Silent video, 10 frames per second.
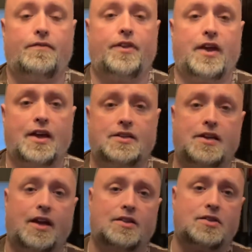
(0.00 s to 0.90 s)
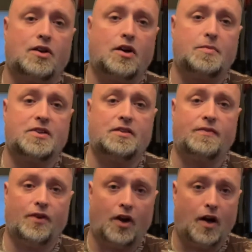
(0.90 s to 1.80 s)
the ATN scopes is
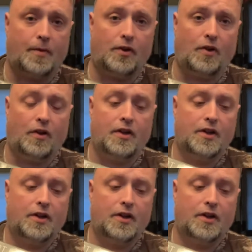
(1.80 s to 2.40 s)
phenomenal.